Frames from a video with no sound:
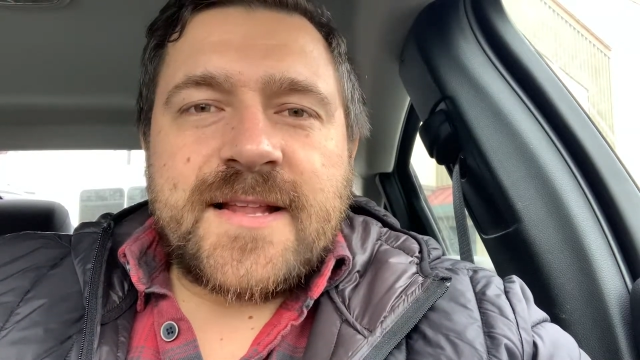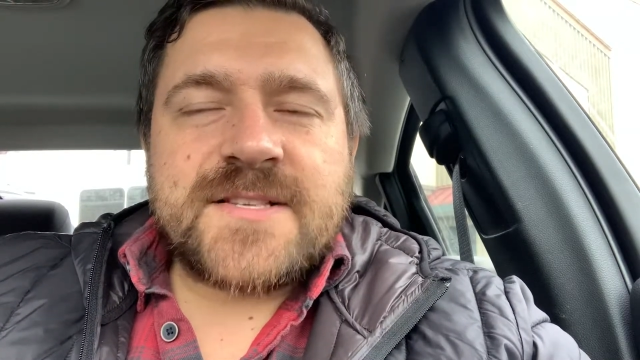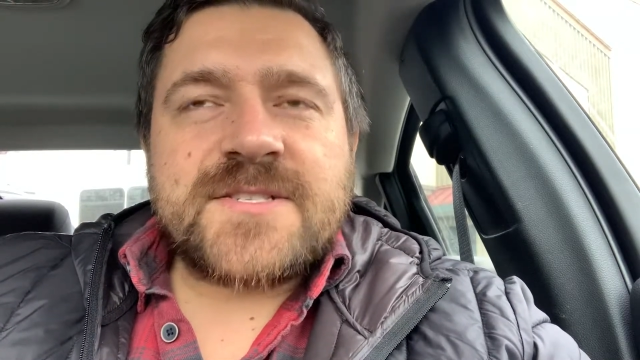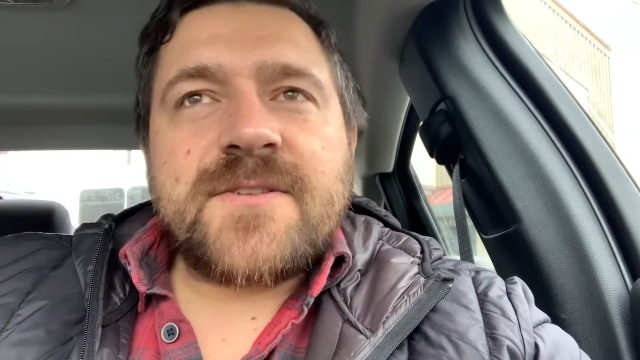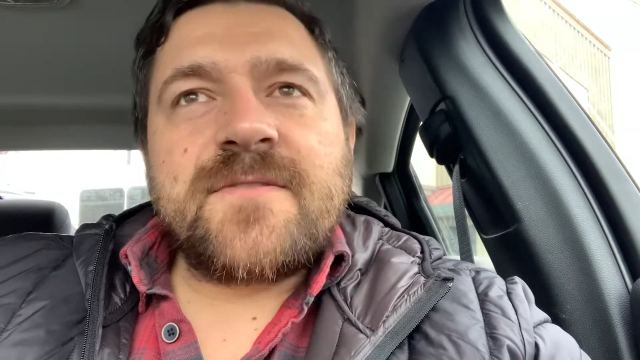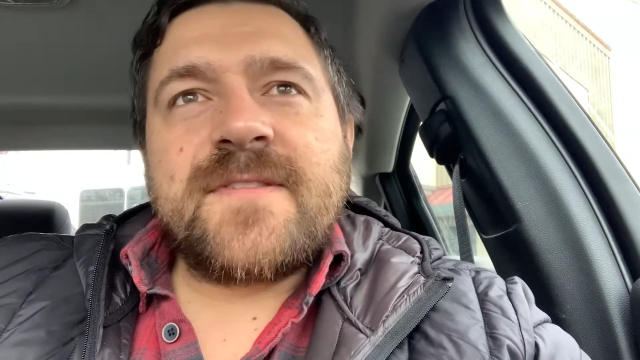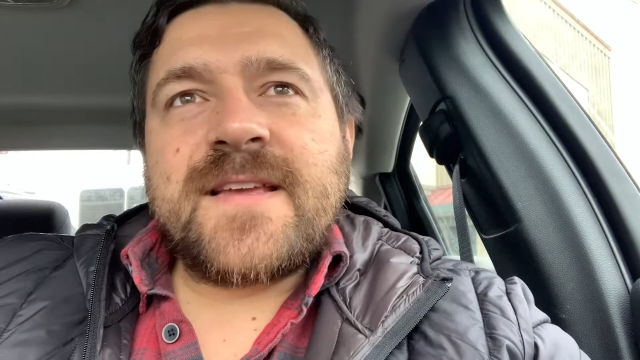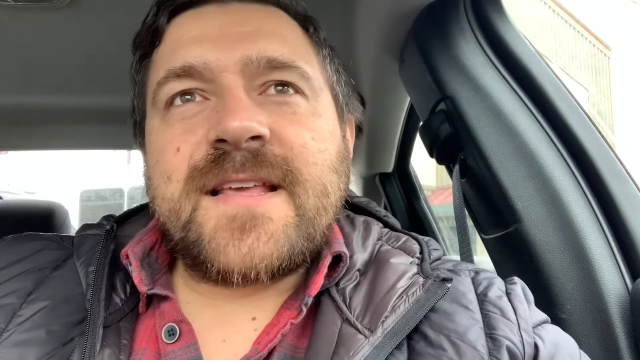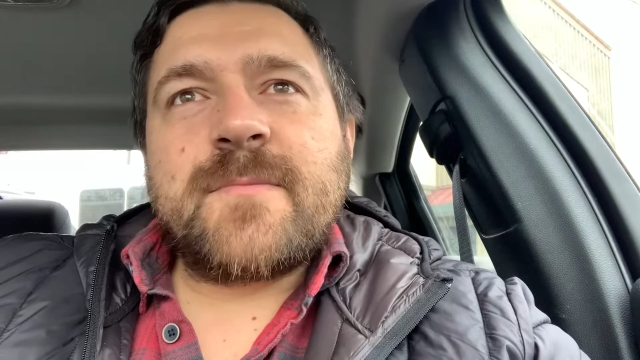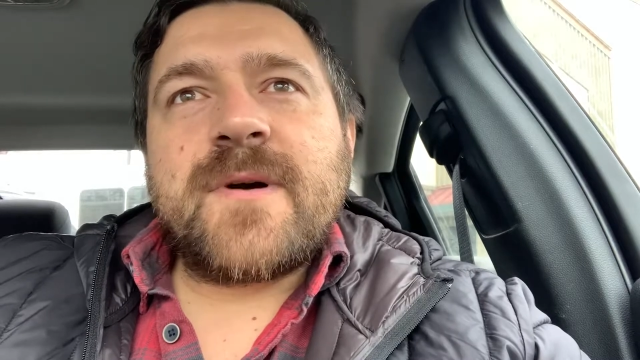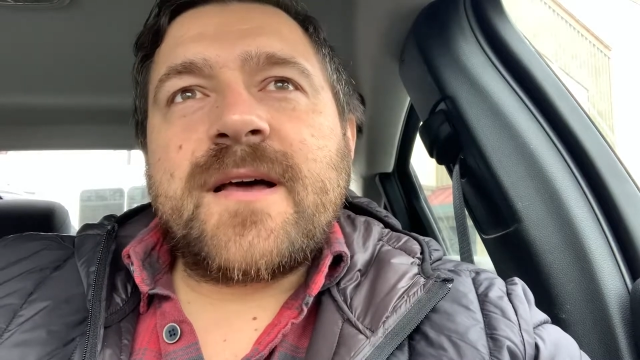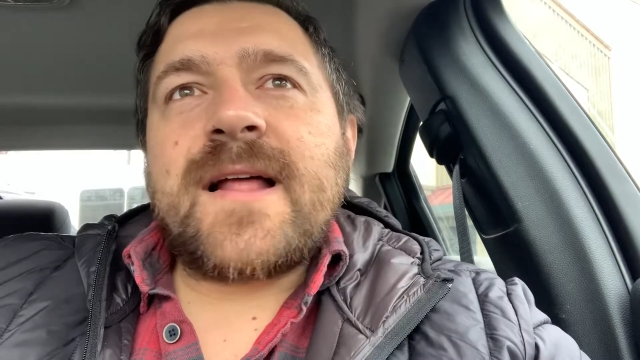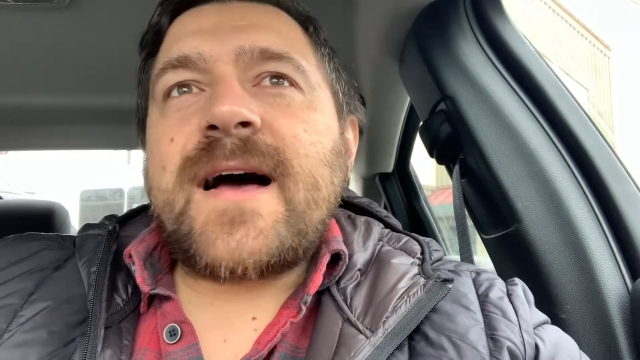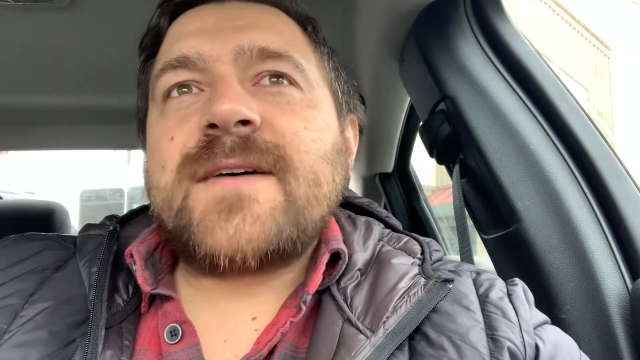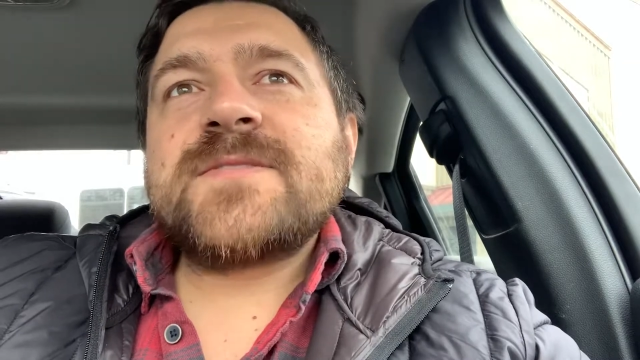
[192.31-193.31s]
I started thinking
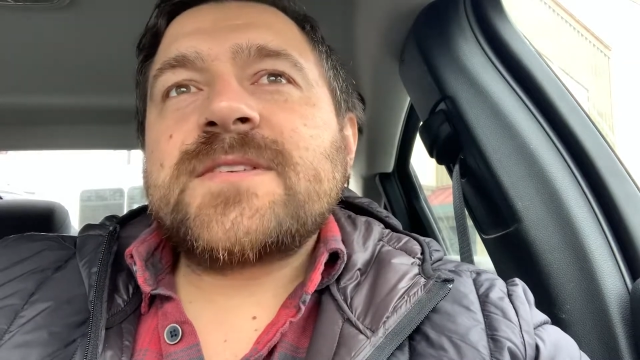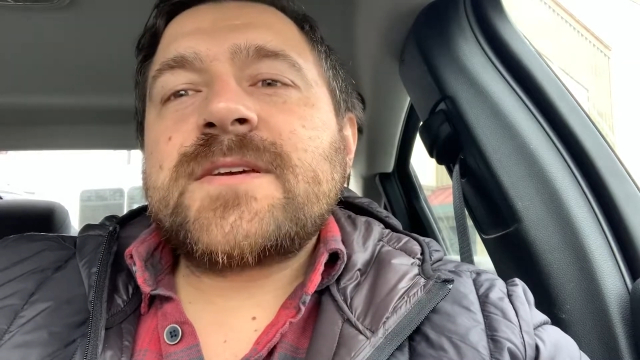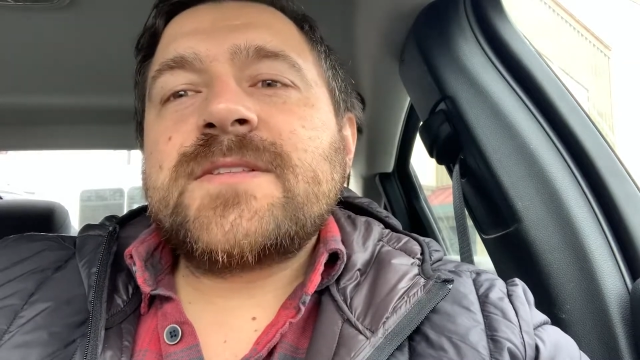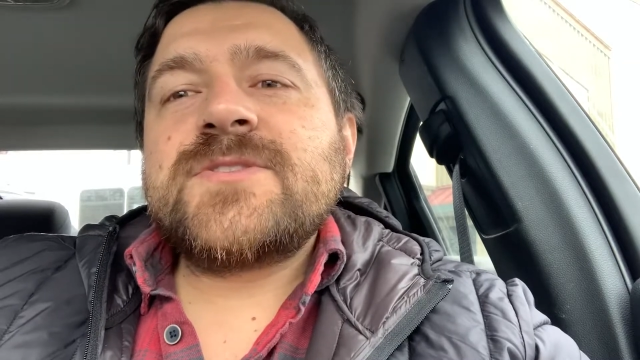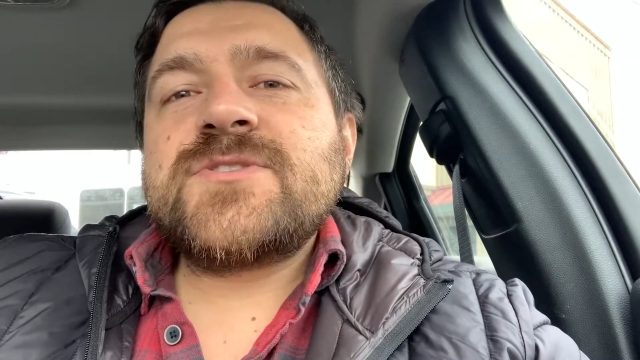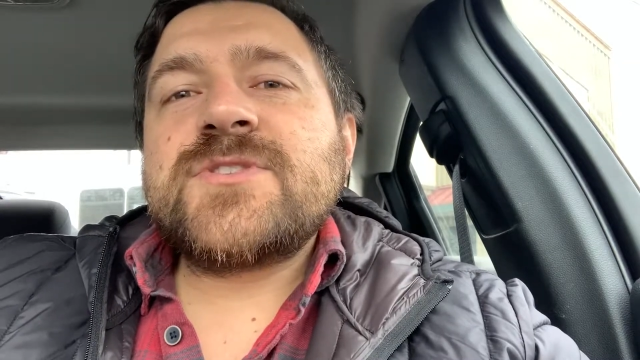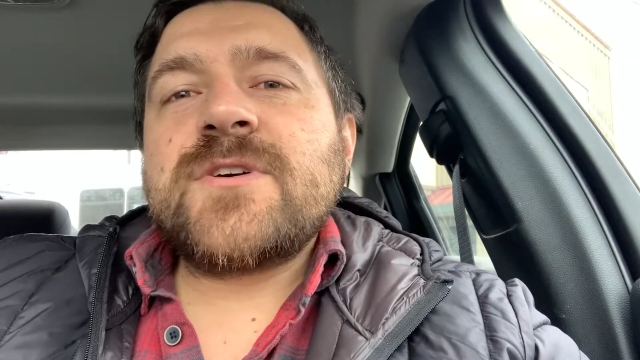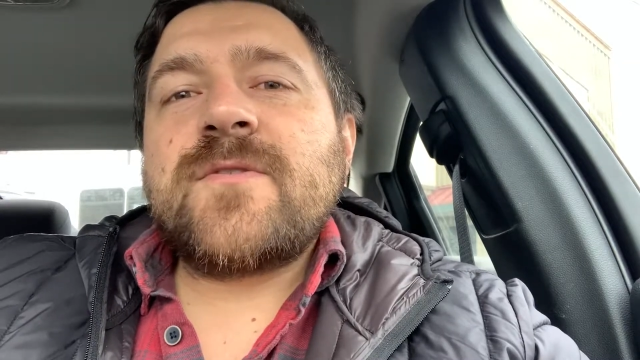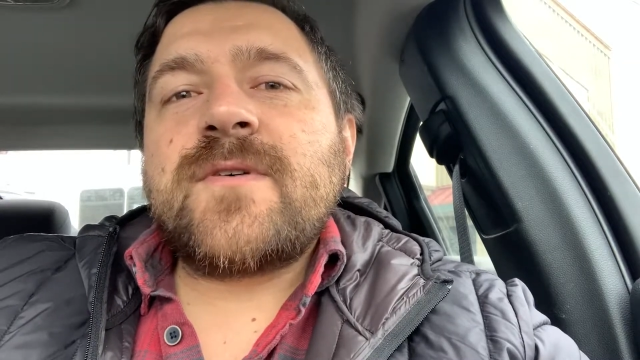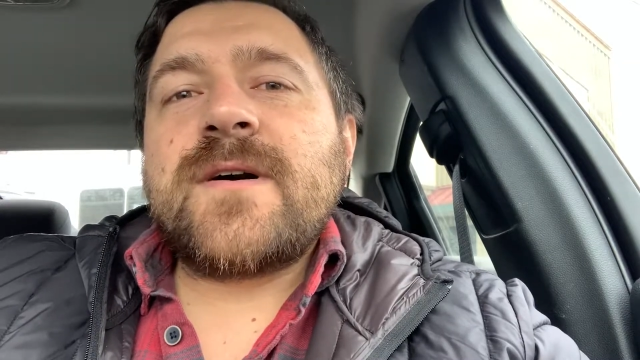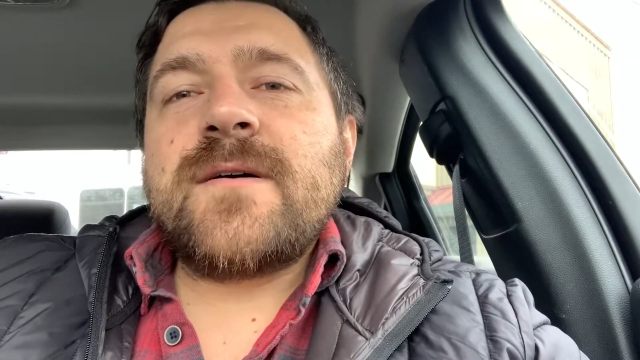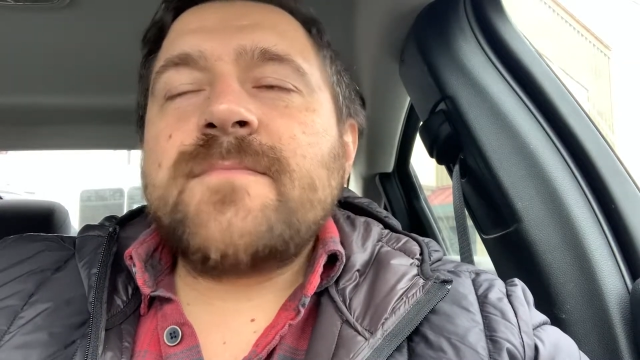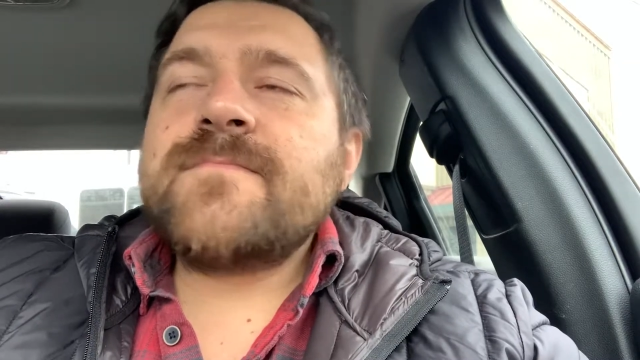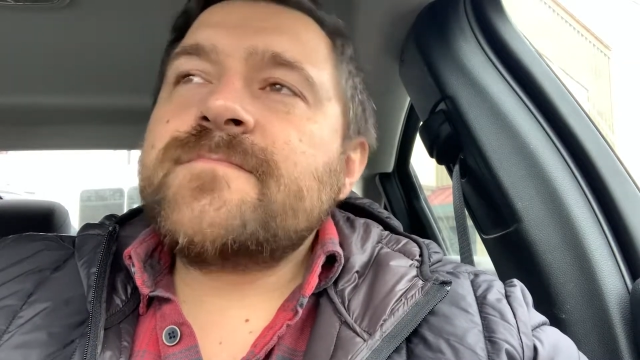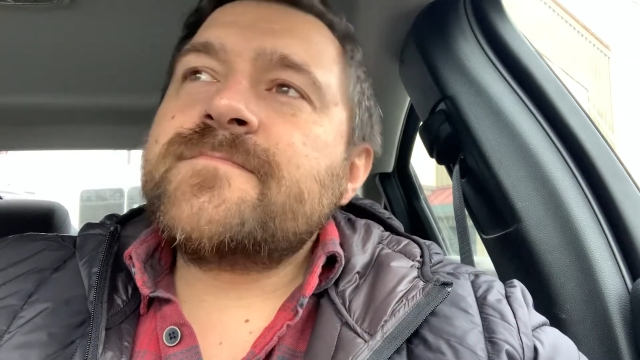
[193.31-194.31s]
about, how's it going to show up?